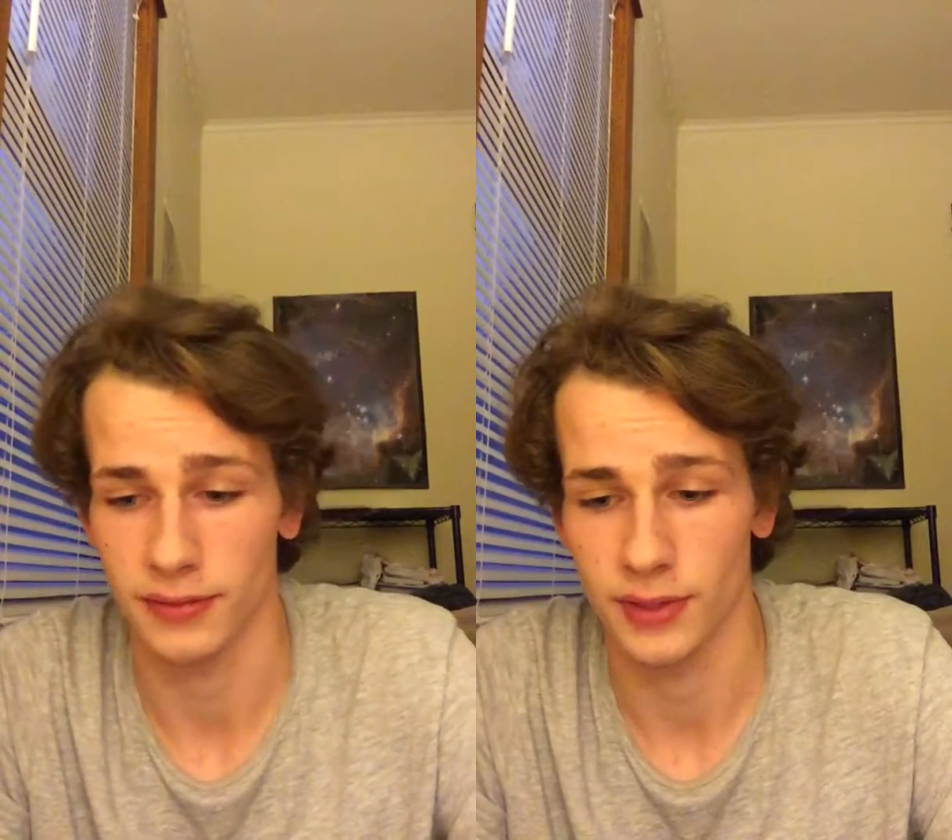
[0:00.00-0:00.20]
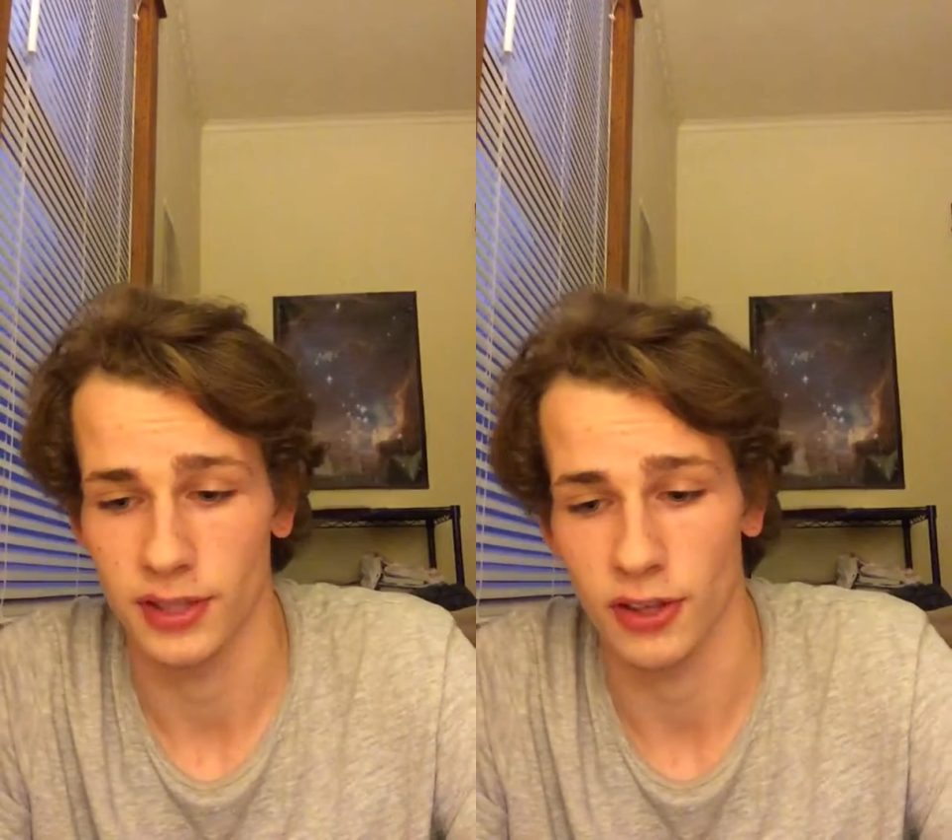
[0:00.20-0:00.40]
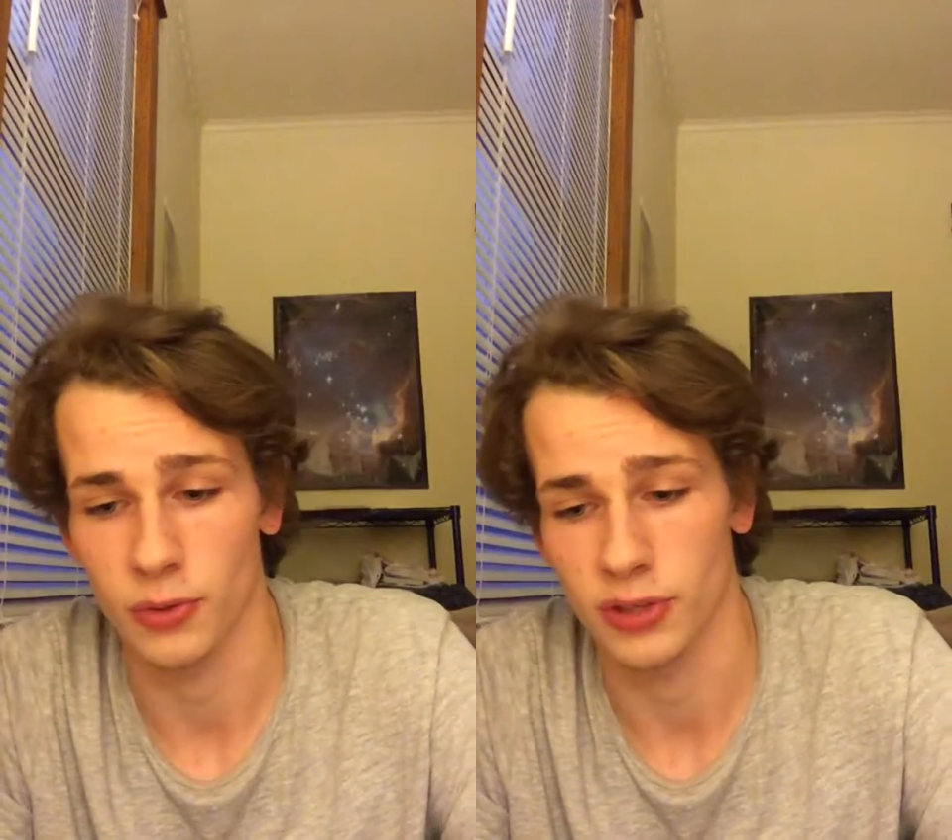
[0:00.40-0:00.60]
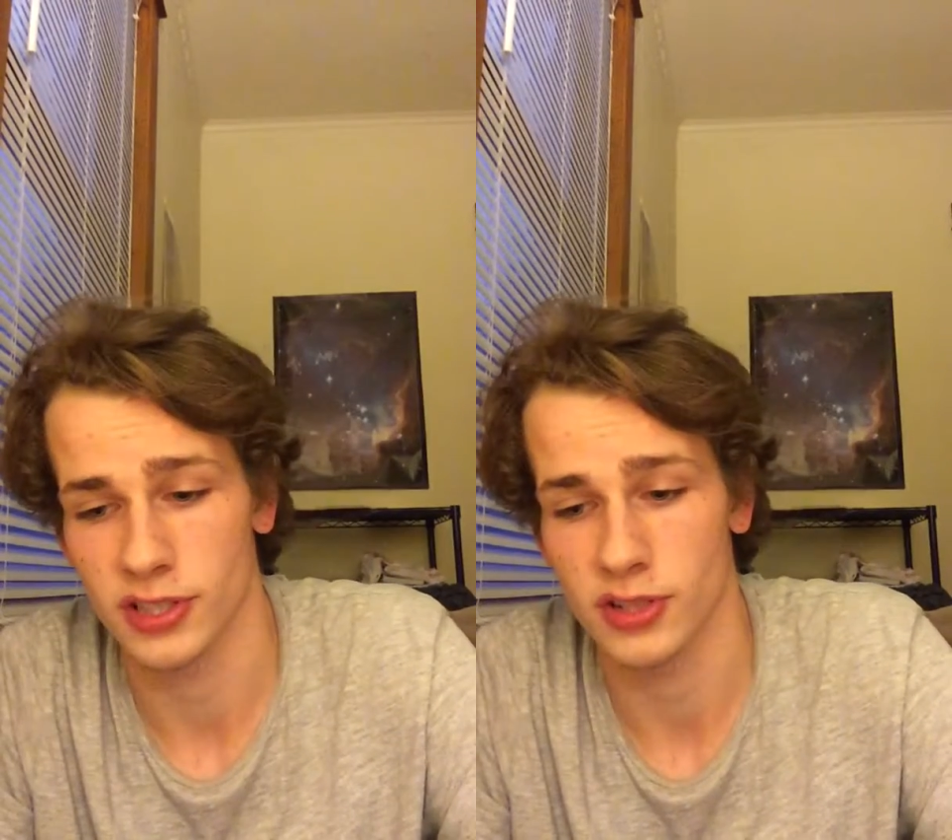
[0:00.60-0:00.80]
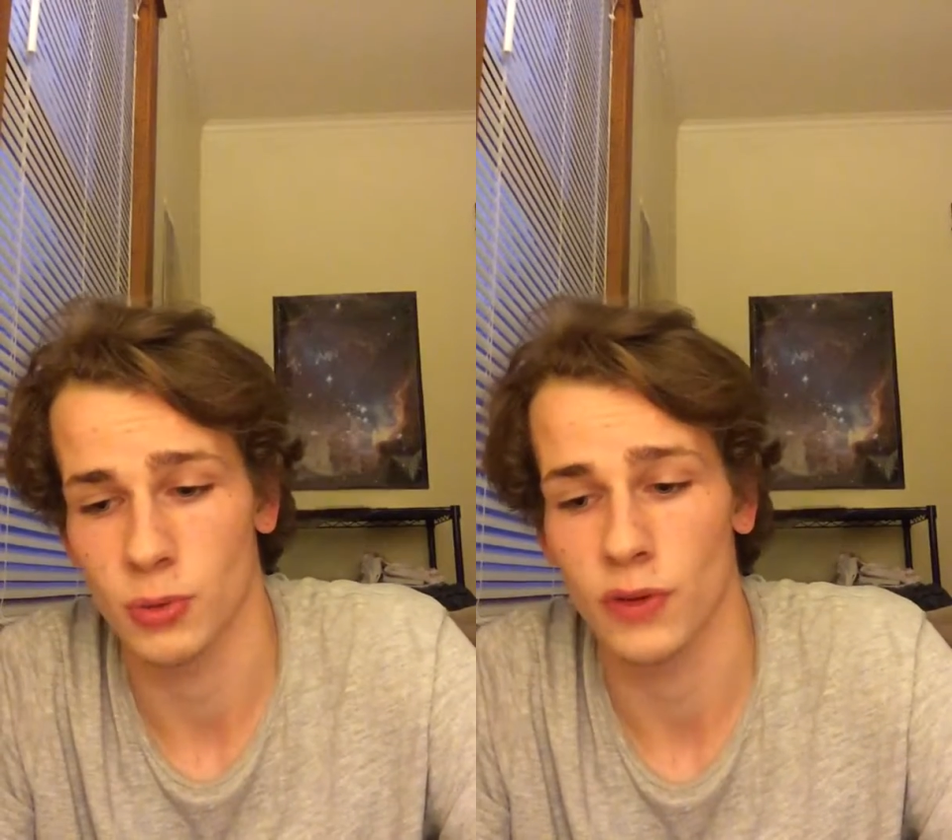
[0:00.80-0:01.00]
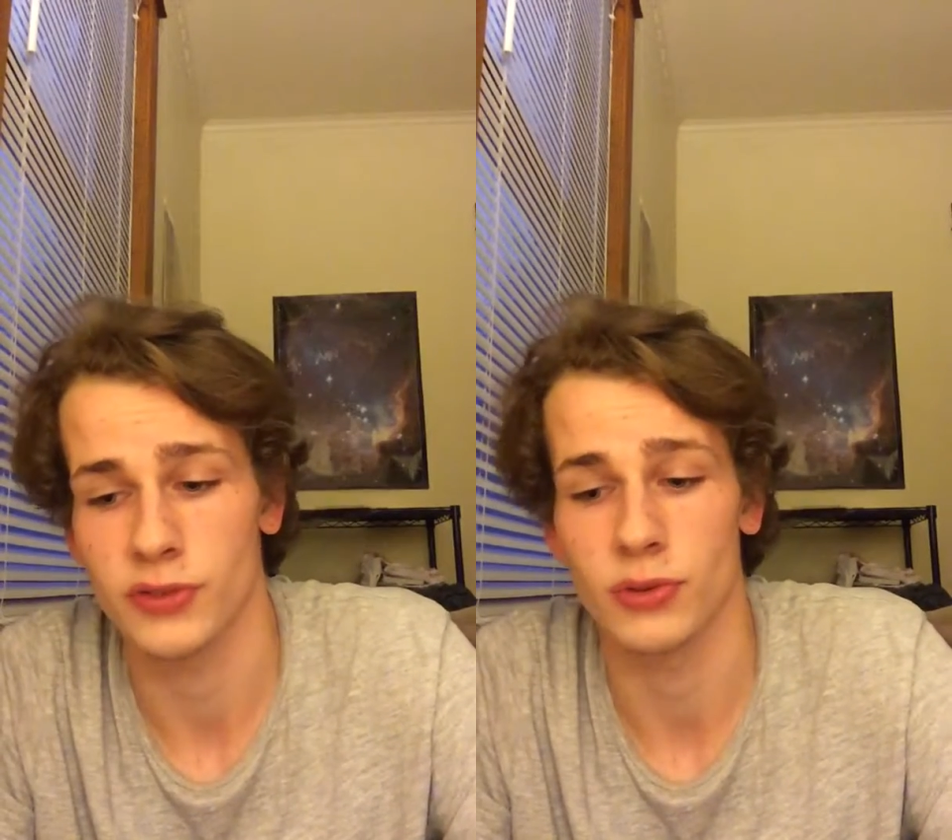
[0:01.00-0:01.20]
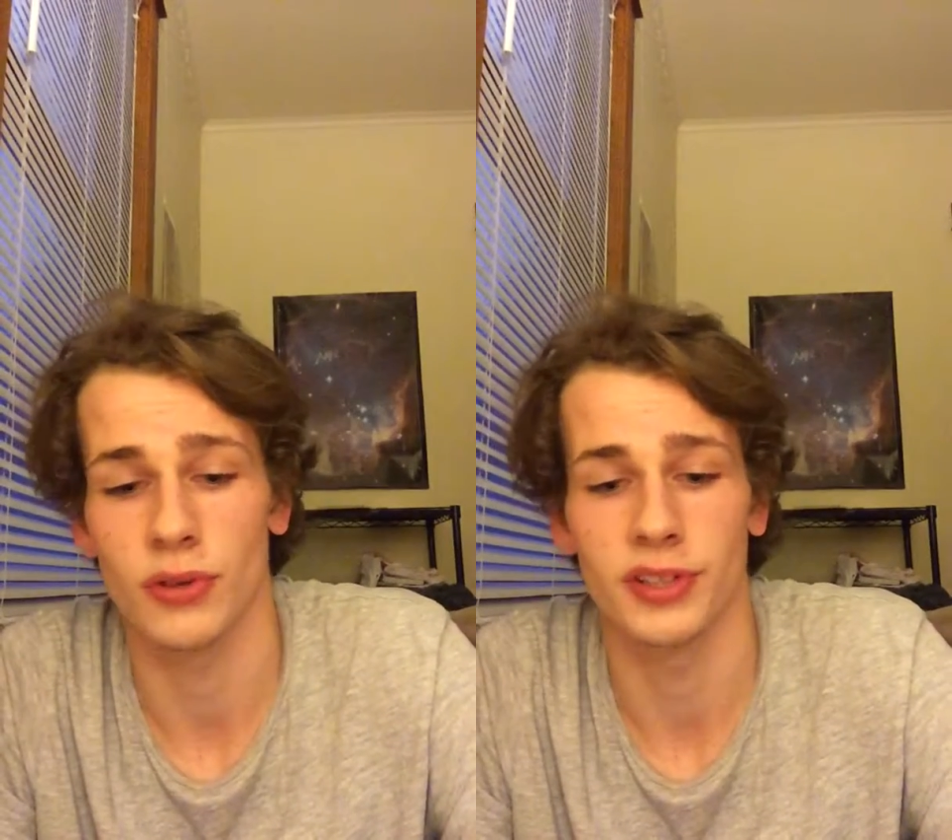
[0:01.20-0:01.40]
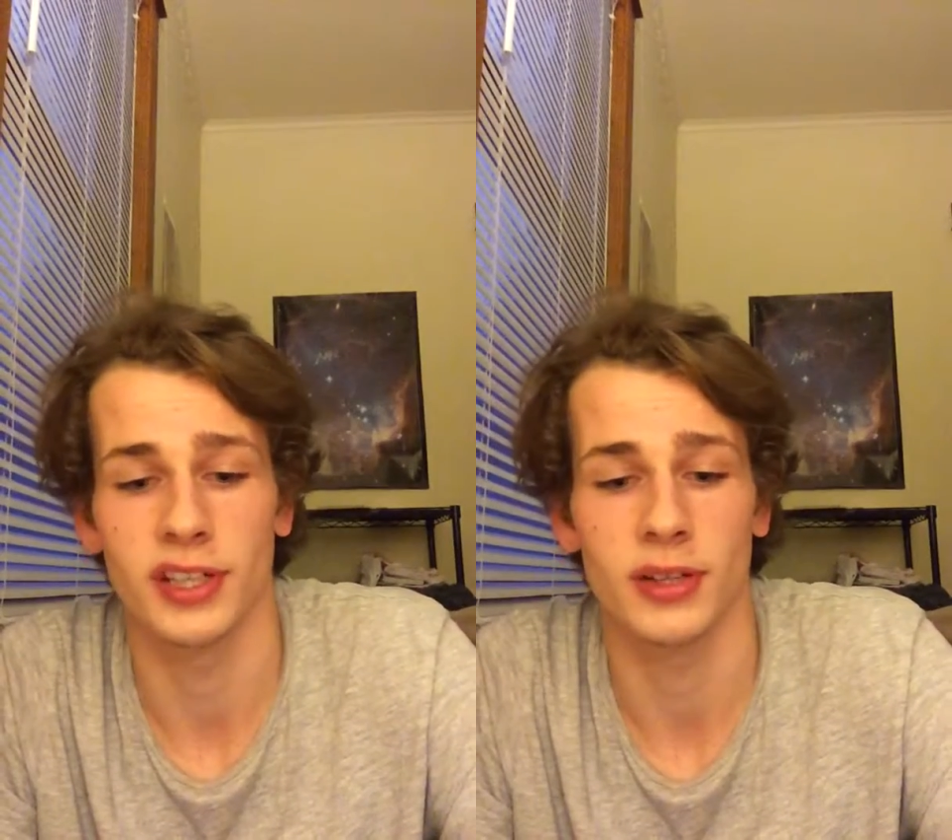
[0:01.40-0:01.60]
In other words, the wolf's role in
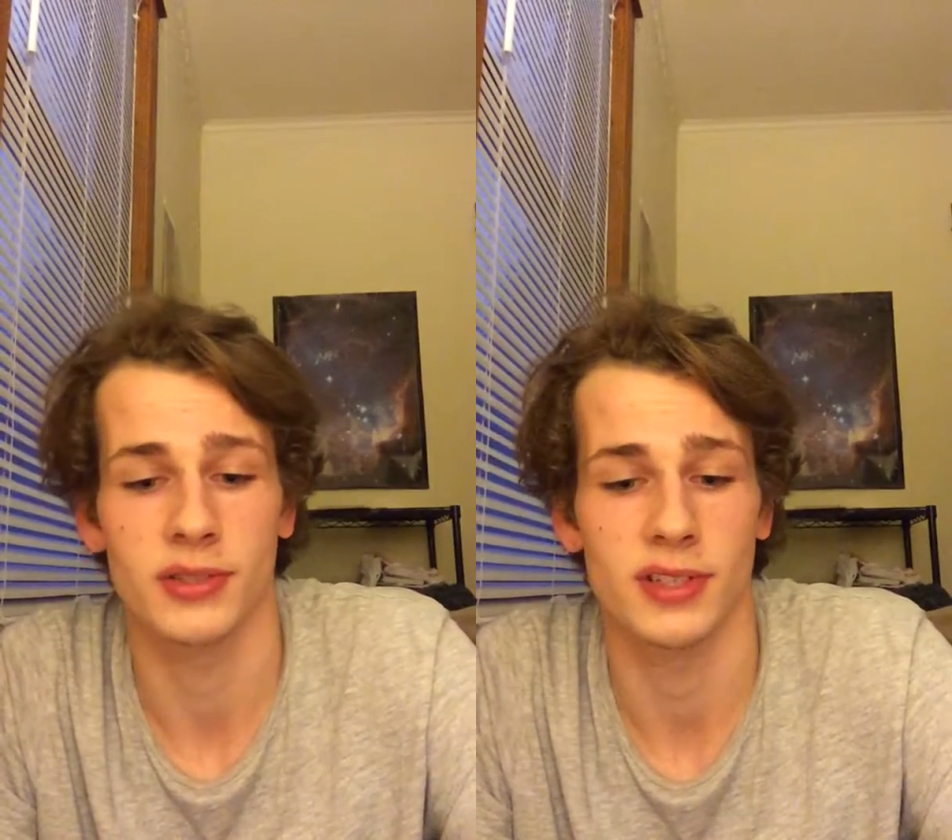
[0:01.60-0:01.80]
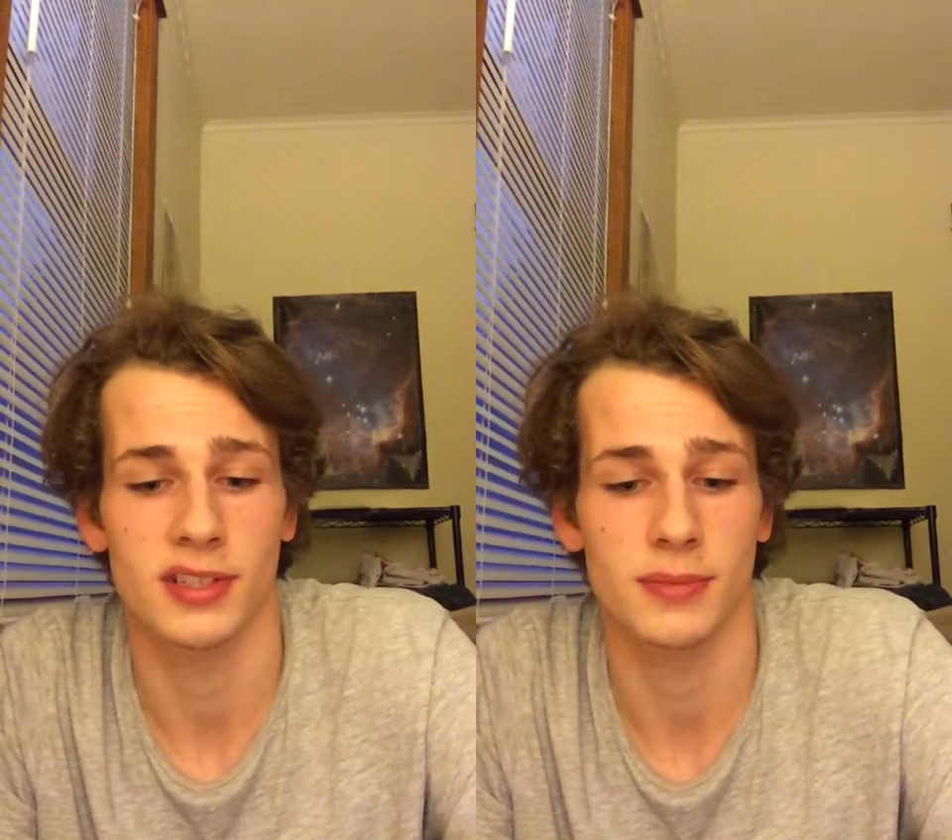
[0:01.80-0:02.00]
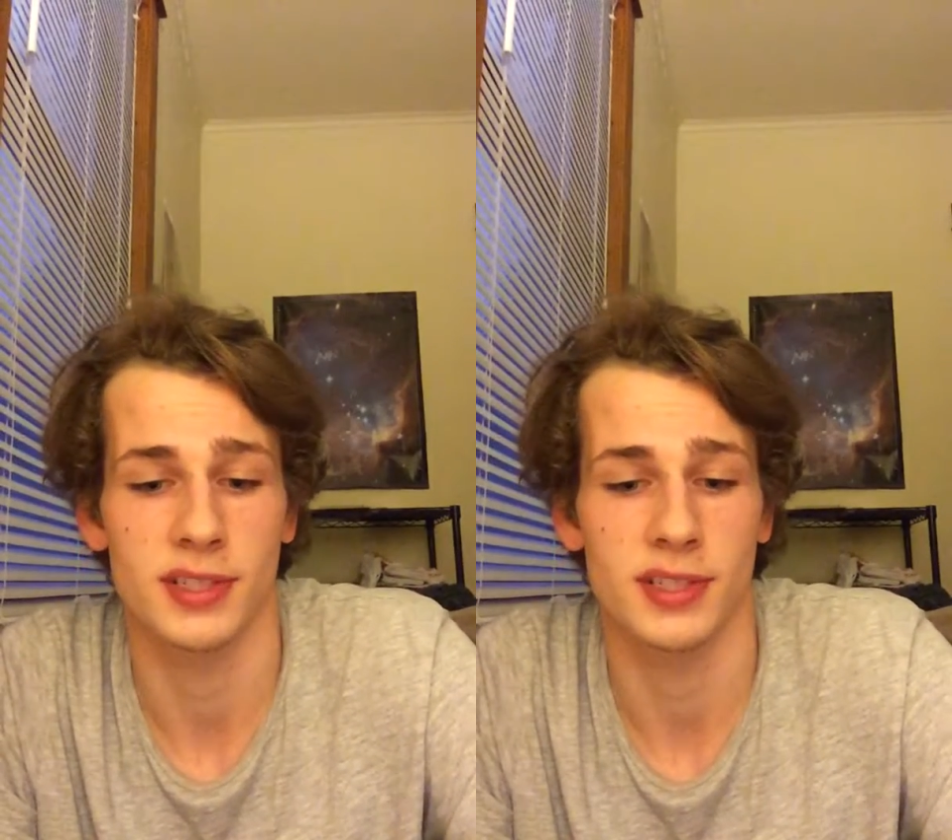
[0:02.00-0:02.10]
the ecosystem